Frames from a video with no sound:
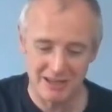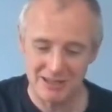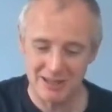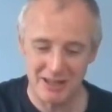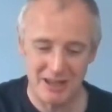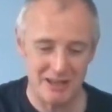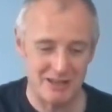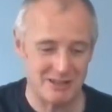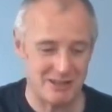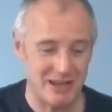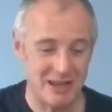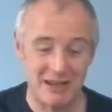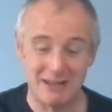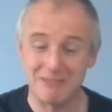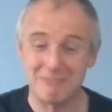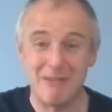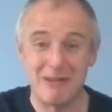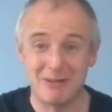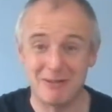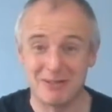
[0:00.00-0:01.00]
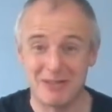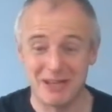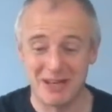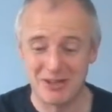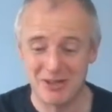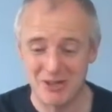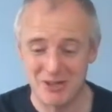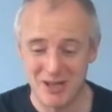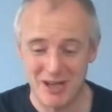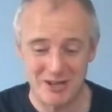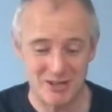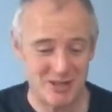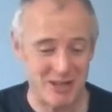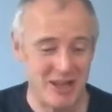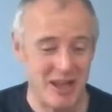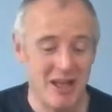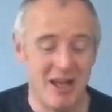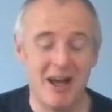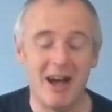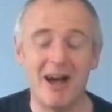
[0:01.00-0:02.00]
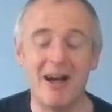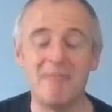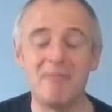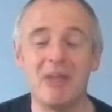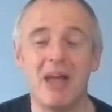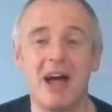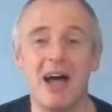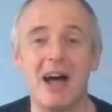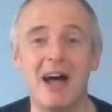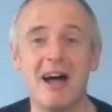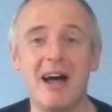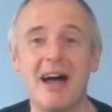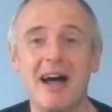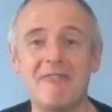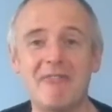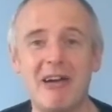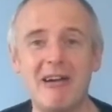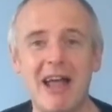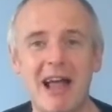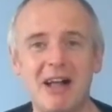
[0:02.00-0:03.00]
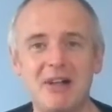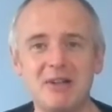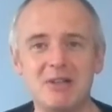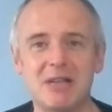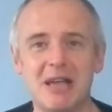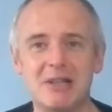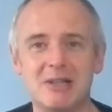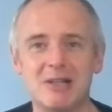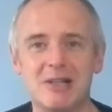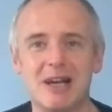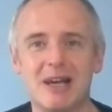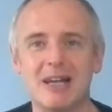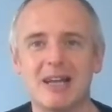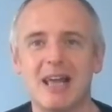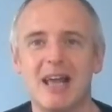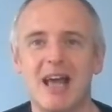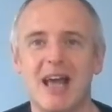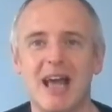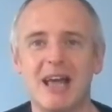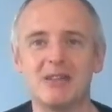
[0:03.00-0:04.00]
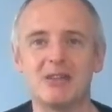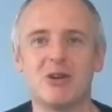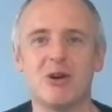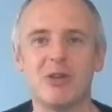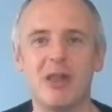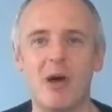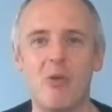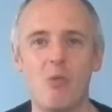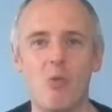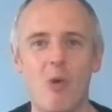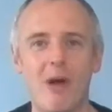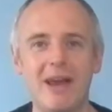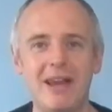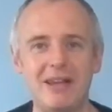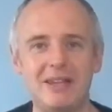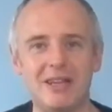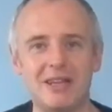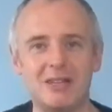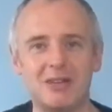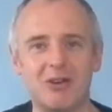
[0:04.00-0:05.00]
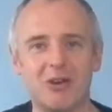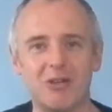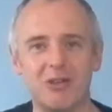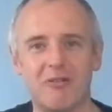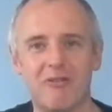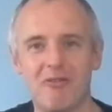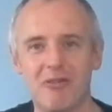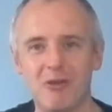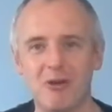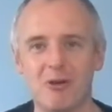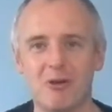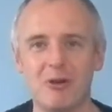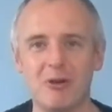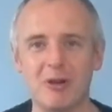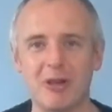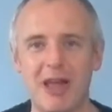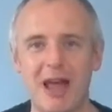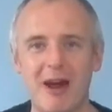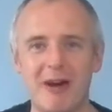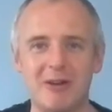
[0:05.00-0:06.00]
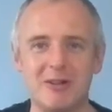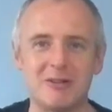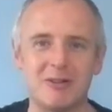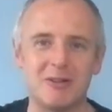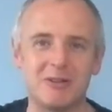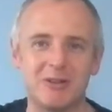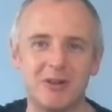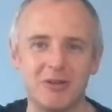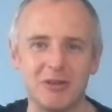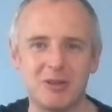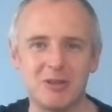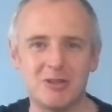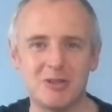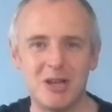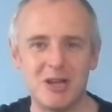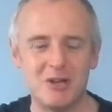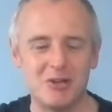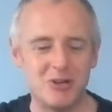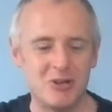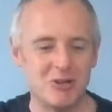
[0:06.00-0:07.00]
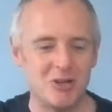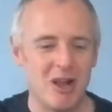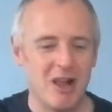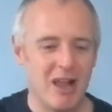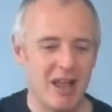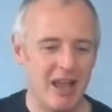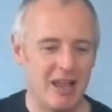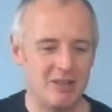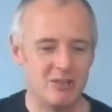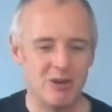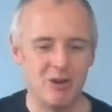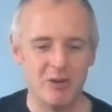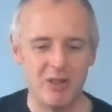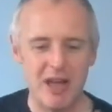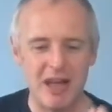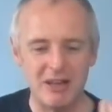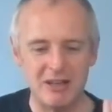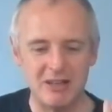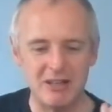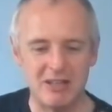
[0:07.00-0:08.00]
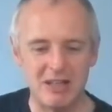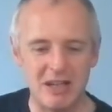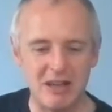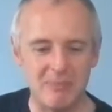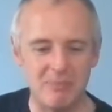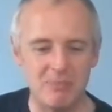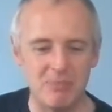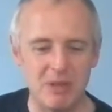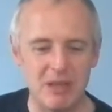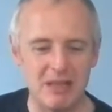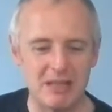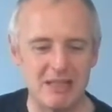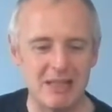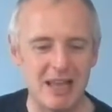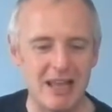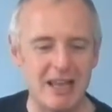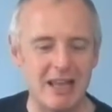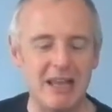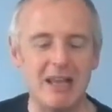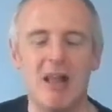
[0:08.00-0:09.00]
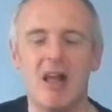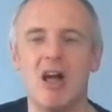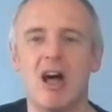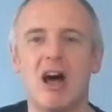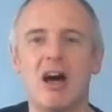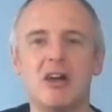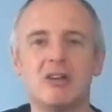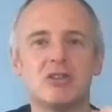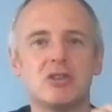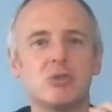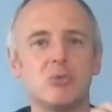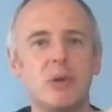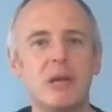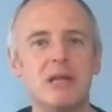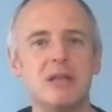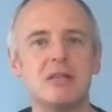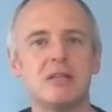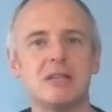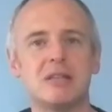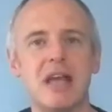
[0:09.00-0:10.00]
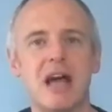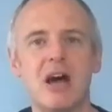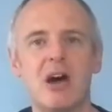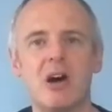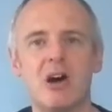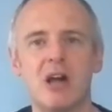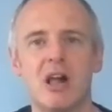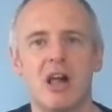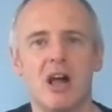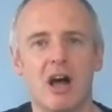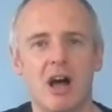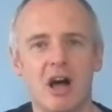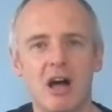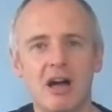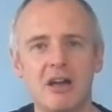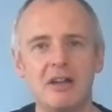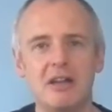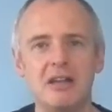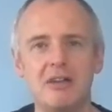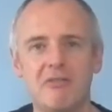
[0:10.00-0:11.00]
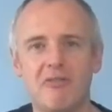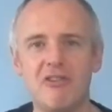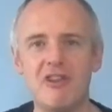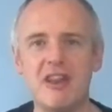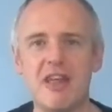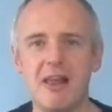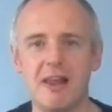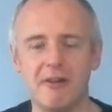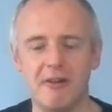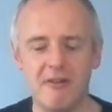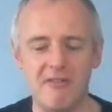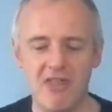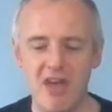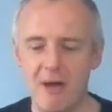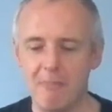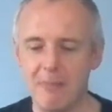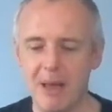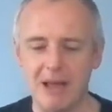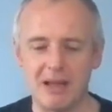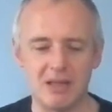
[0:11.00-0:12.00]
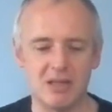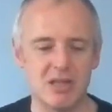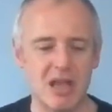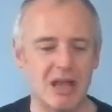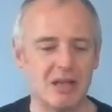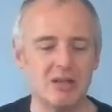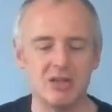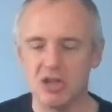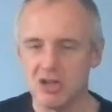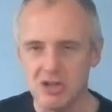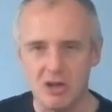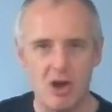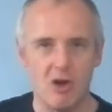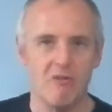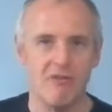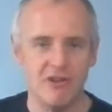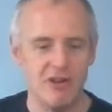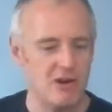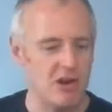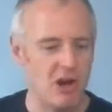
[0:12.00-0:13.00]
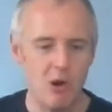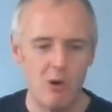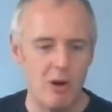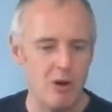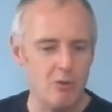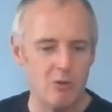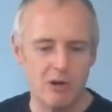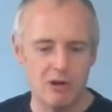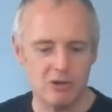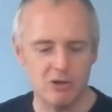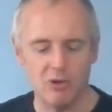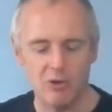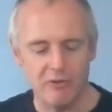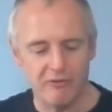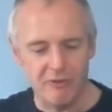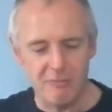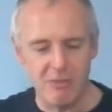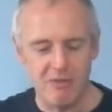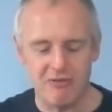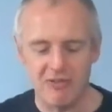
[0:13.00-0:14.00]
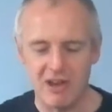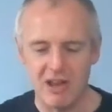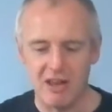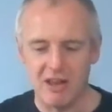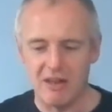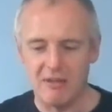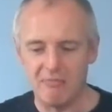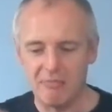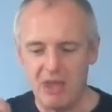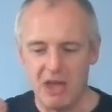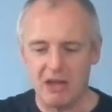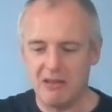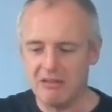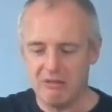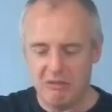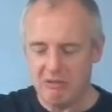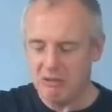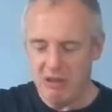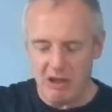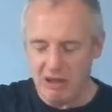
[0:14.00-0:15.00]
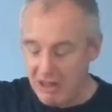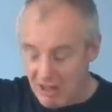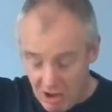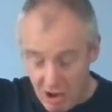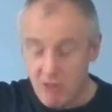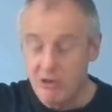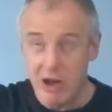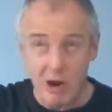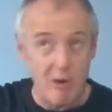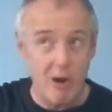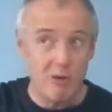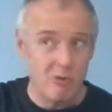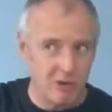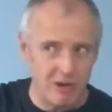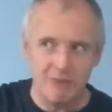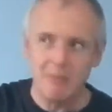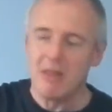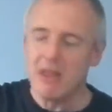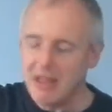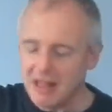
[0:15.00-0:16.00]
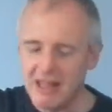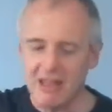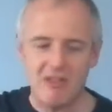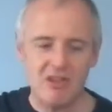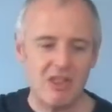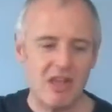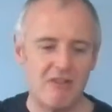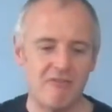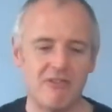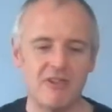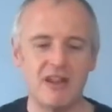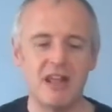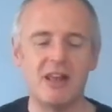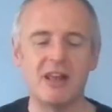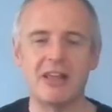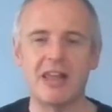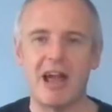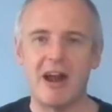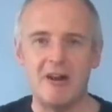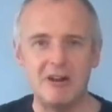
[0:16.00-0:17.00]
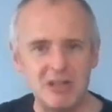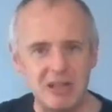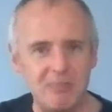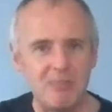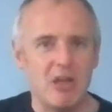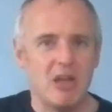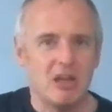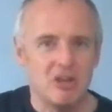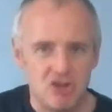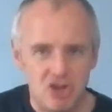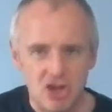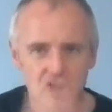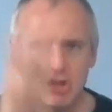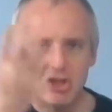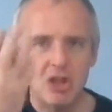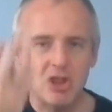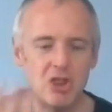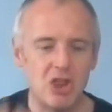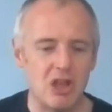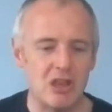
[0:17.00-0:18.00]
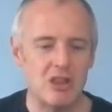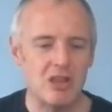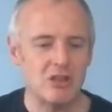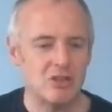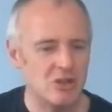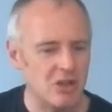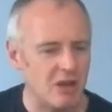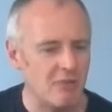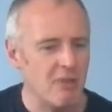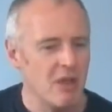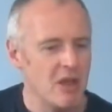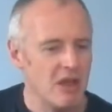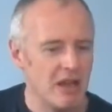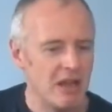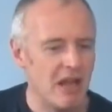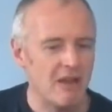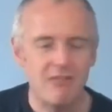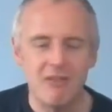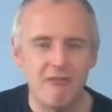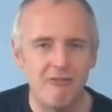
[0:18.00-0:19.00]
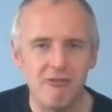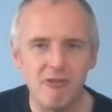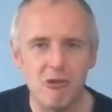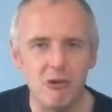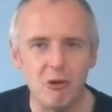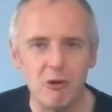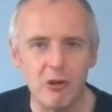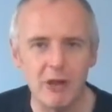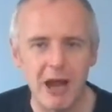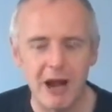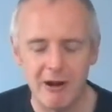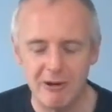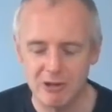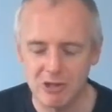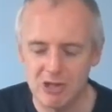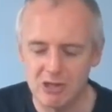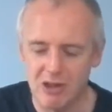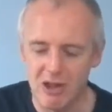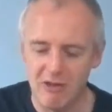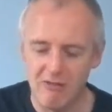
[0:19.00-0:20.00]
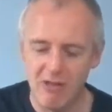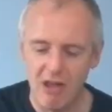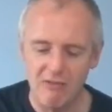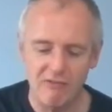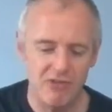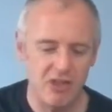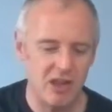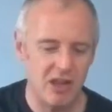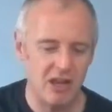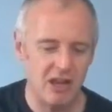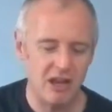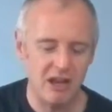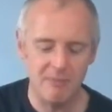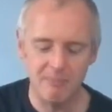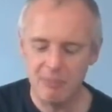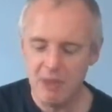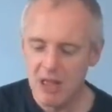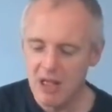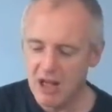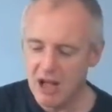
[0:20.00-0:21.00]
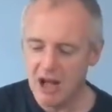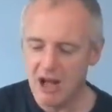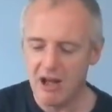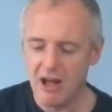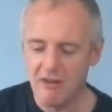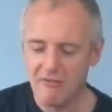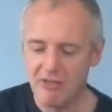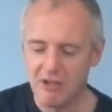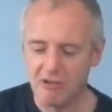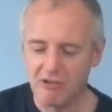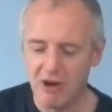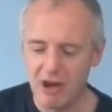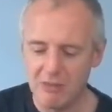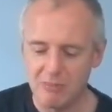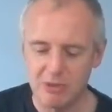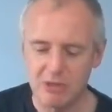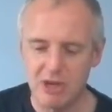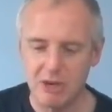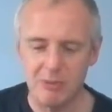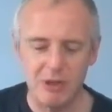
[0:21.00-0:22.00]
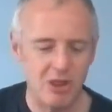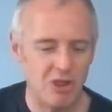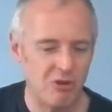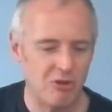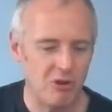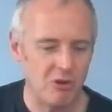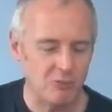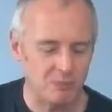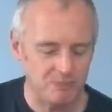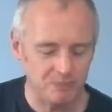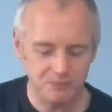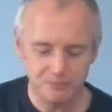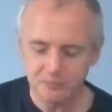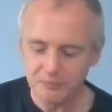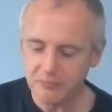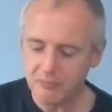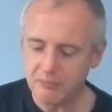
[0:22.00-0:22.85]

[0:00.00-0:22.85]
It's, it's, it smells delicious, actually. Um, uh, very Alsace-like. It's got that weight, it's got the floral character, it's got the citrus, it's got that um, slightly uh, sweet and sour honeyed vanilla, if that makes sense. No, no oak at all from the vanilla, uh, uh, uh, no oak giving that vanilla character. Just something that's uh, yeah the floral characters of, of the uh, uh of the grapes coming through.